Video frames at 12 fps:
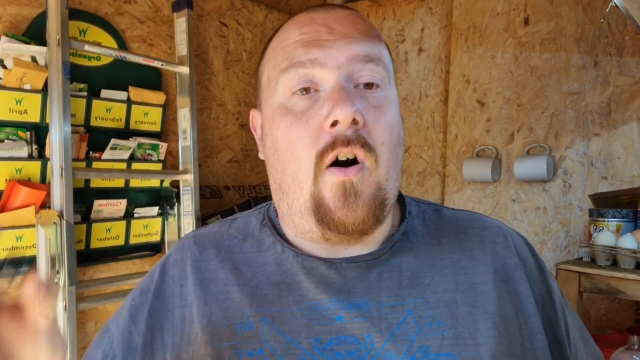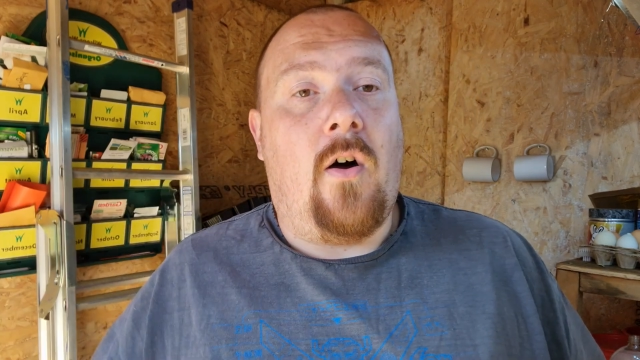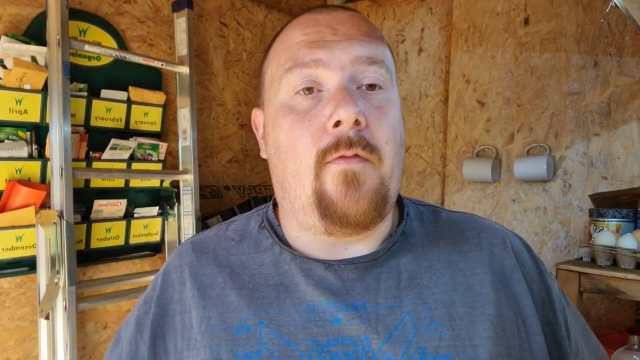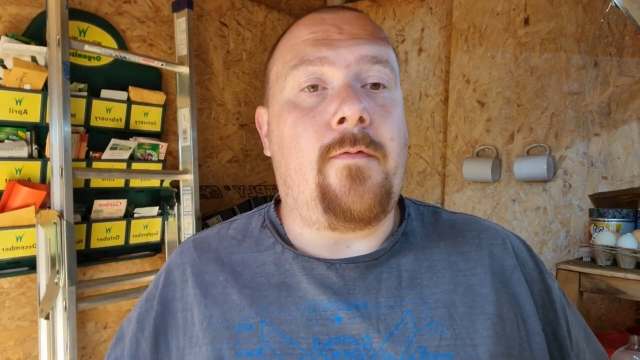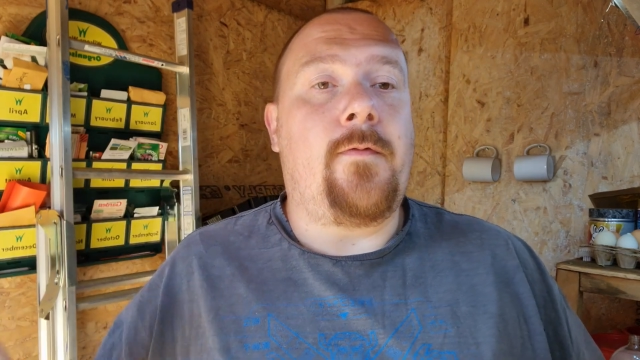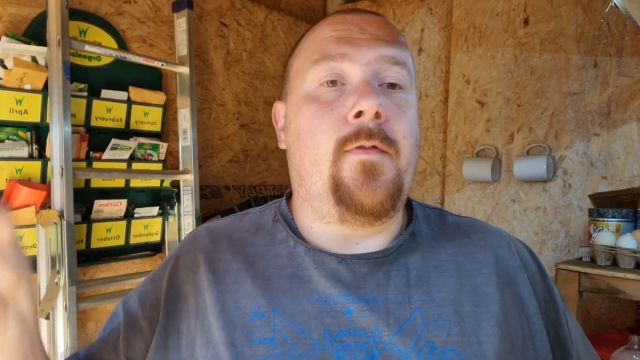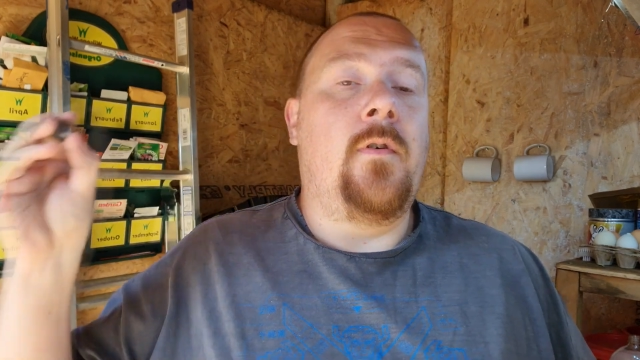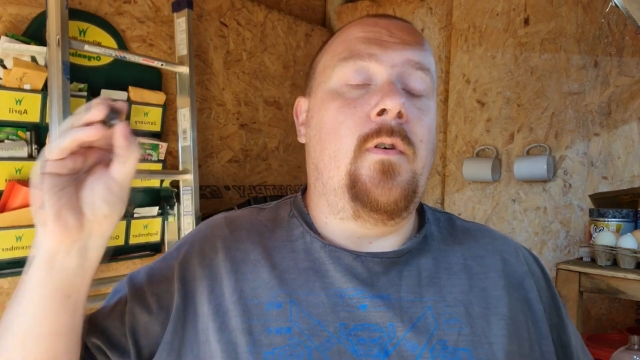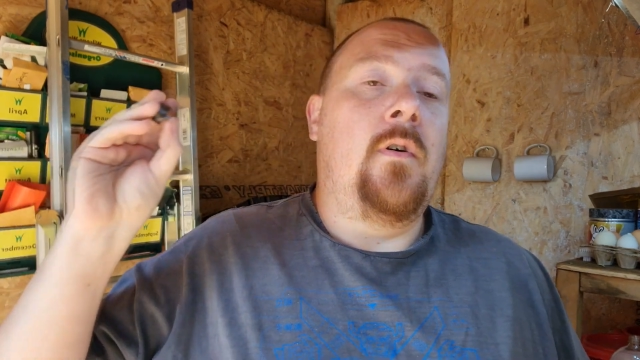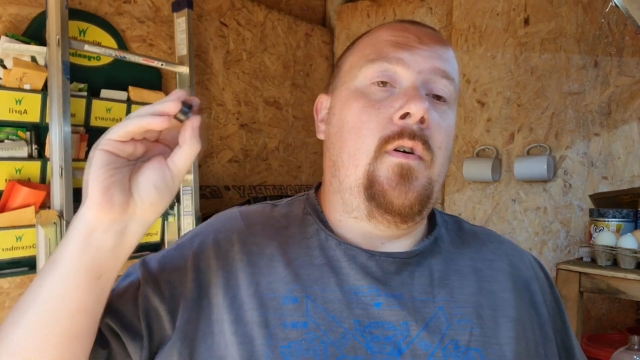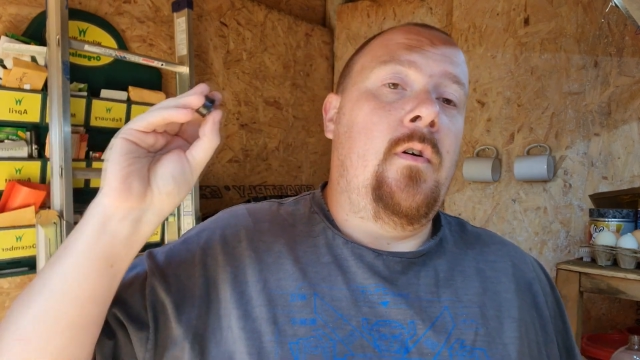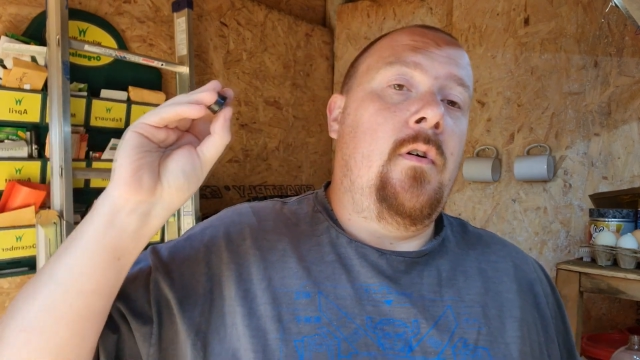of
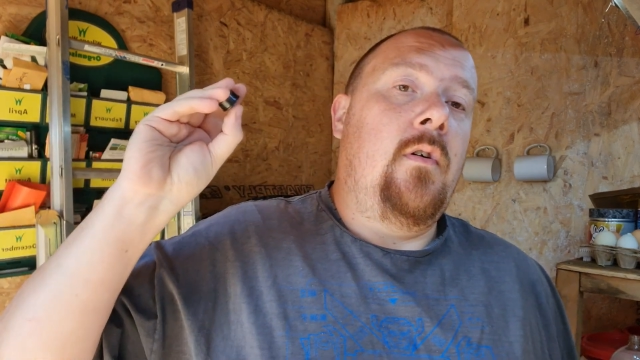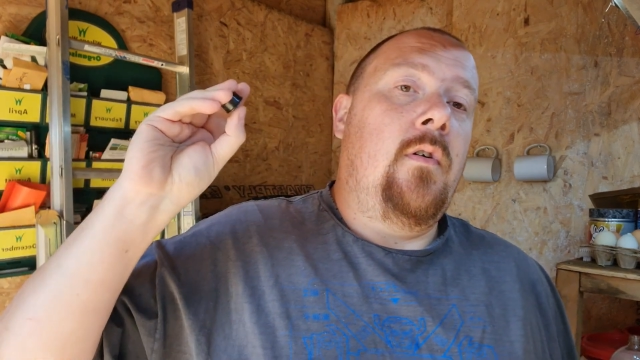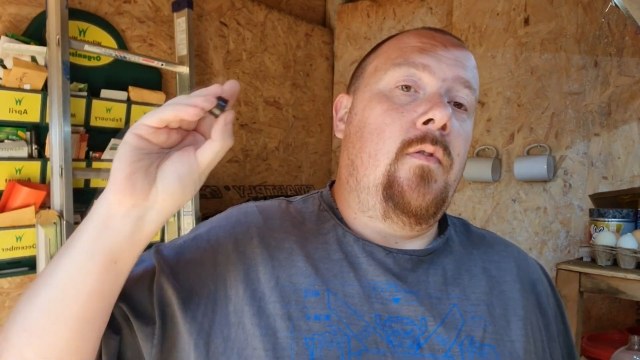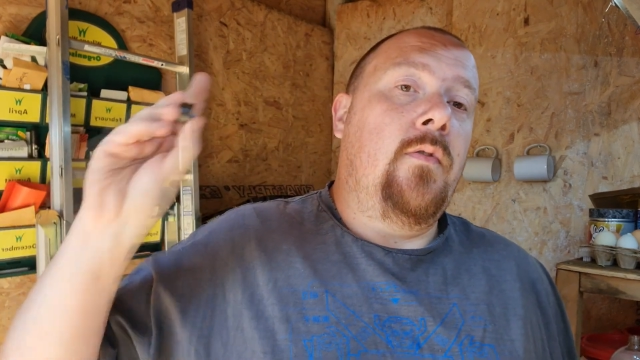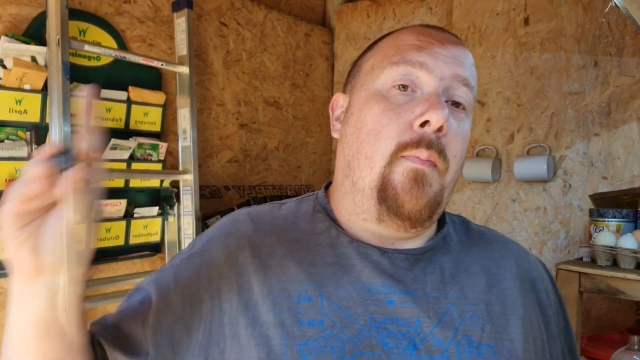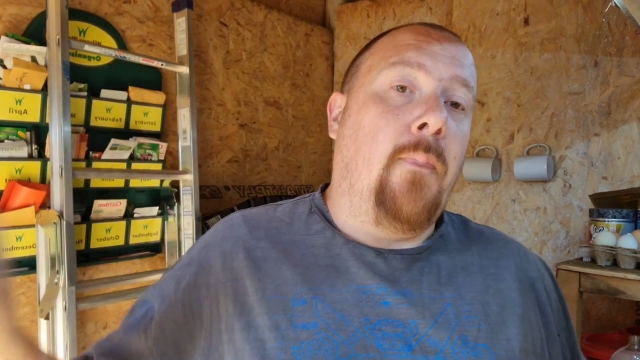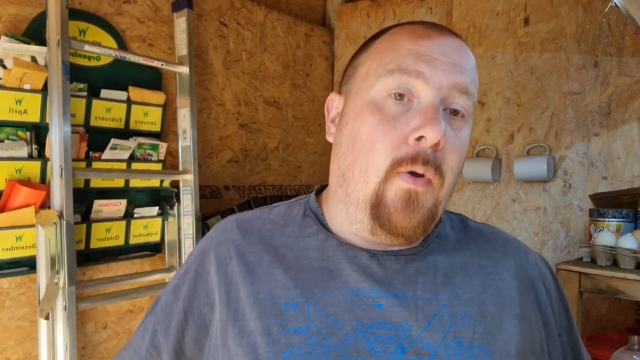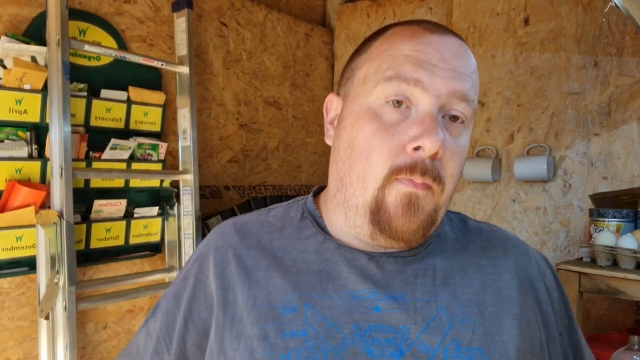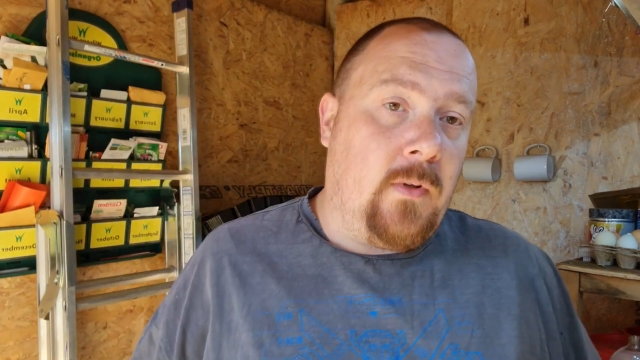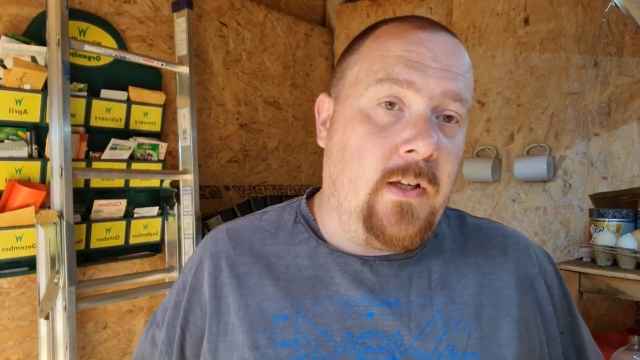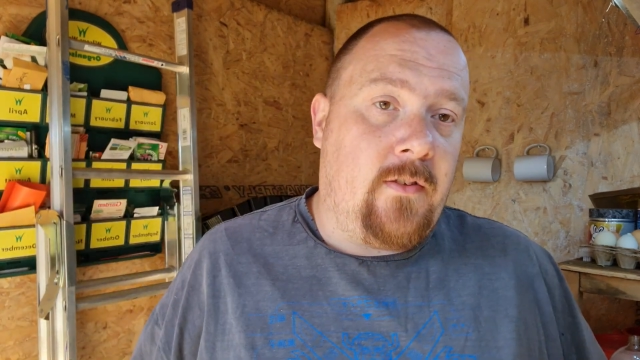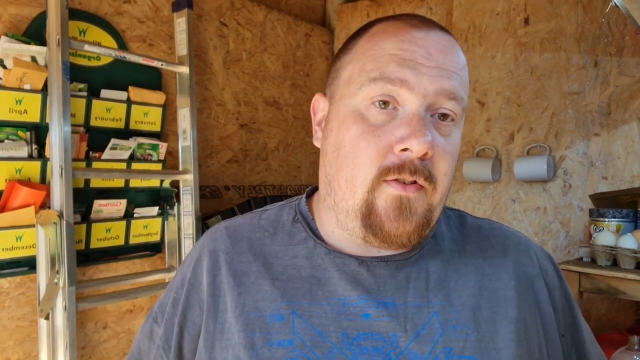the
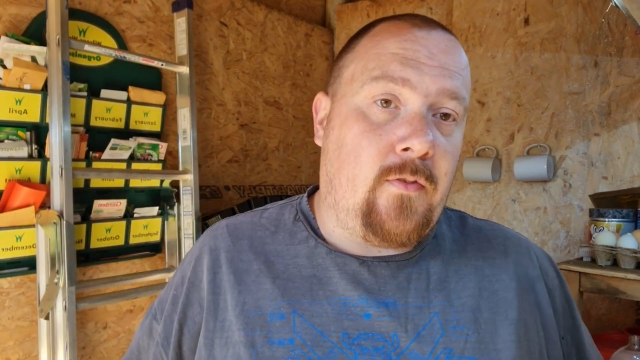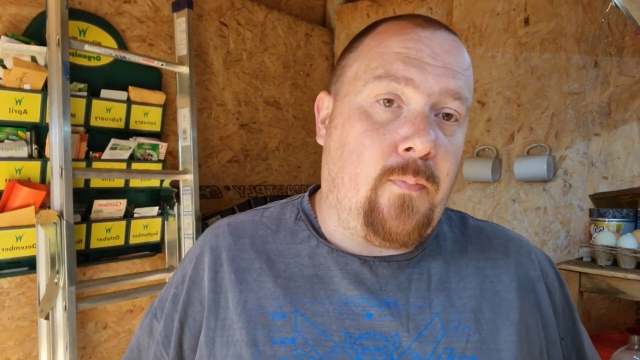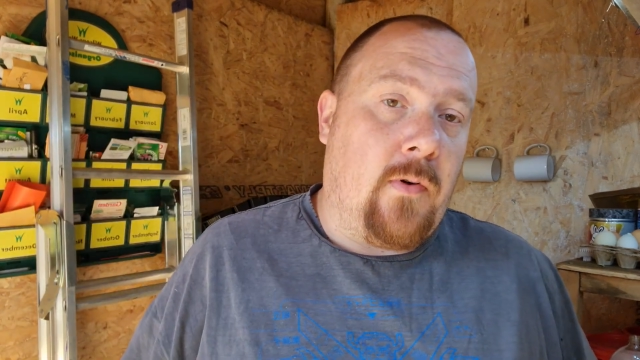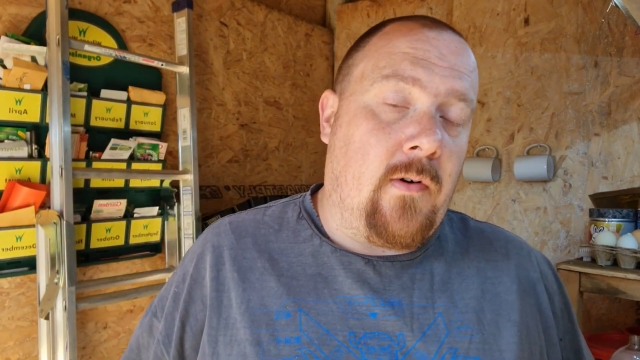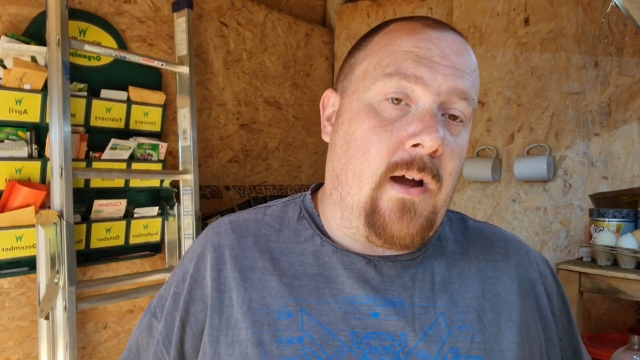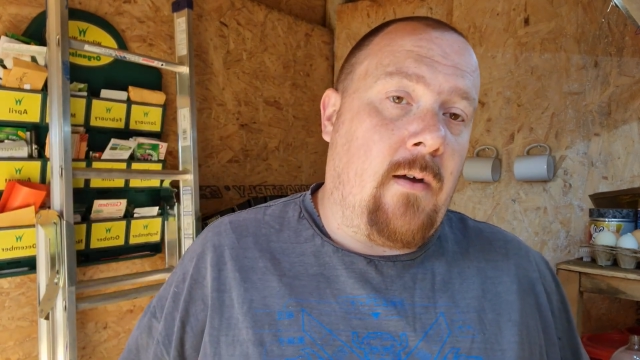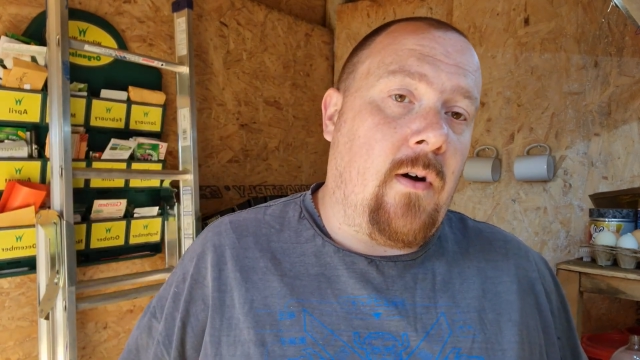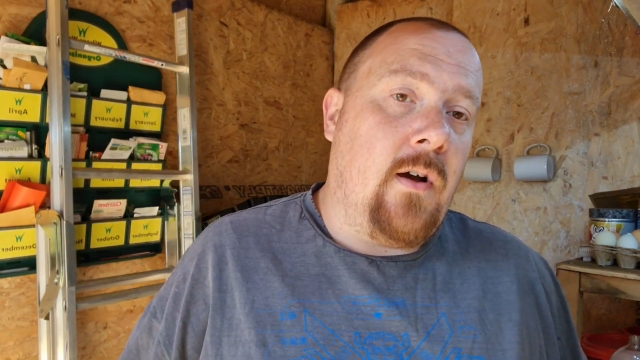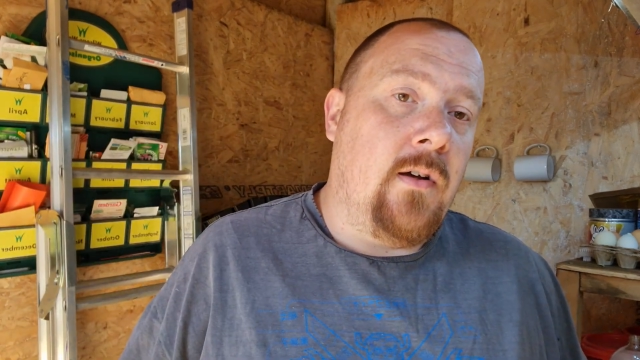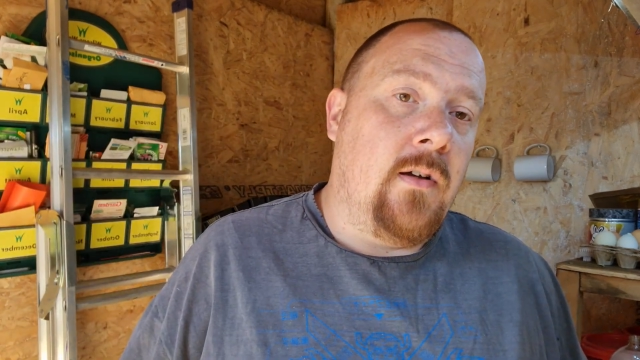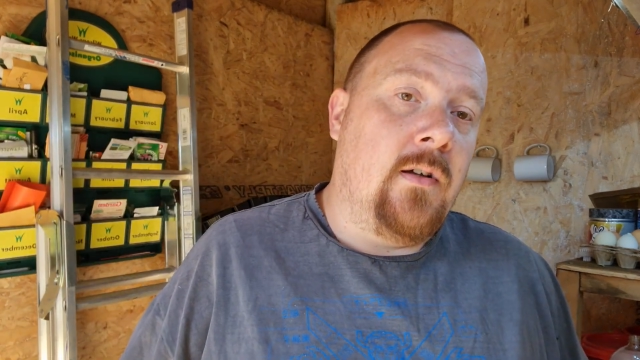pump litres per hour